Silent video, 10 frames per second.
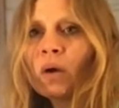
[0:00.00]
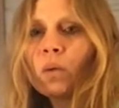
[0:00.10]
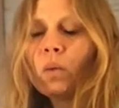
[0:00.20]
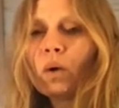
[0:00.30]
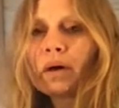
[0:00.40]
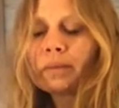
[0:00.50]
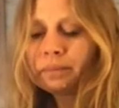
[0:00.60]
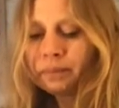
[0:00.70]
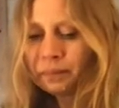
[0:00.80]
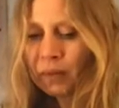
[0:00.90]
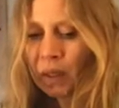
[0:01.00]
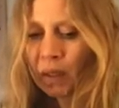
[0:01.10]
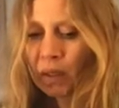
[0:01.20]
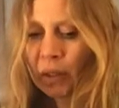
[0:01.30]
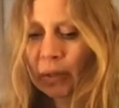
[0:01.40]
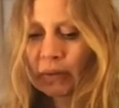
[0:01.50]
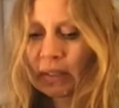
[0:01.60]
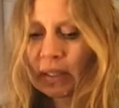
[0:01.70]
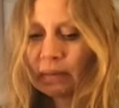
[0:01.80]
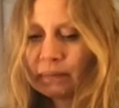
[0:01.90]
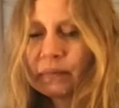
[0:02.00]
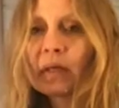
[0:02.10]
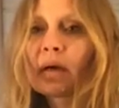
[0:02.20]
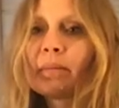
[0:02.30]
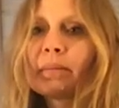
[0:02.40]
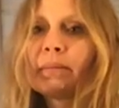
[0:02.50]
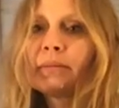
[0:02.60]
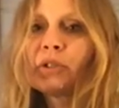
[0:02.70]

Warm, cozy, come